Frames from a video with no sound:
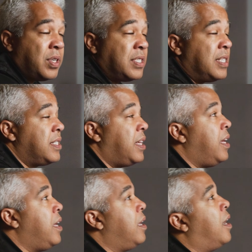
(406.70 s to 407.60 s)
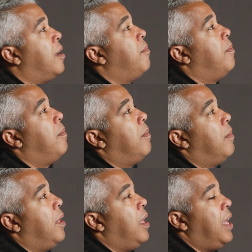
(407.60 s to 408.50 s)
Kosinski,
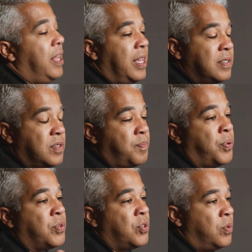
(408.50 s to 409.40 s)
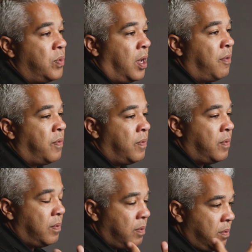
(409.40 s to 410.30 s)
in his pursuit of,
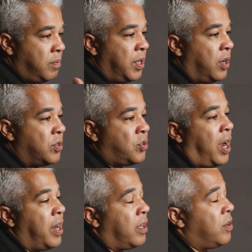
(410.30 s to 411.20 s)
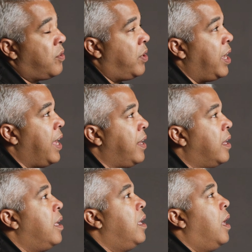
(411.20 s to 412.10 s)
trying to create
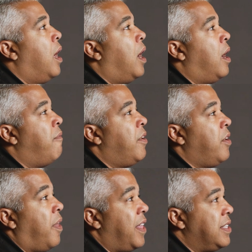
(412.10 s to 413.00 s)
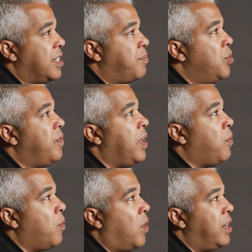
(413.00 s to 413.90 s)
a very authentic movie,
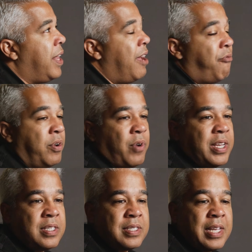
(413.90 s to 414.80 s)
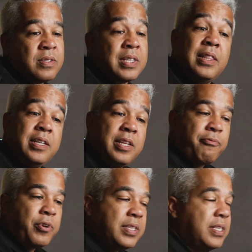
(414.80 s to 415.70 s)
we wanted every race to sound slightly
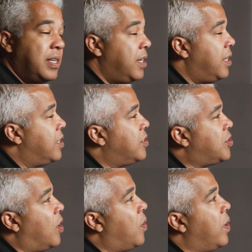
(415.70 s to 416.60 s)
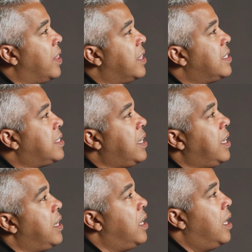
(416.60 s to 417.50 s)
different. So in this scene,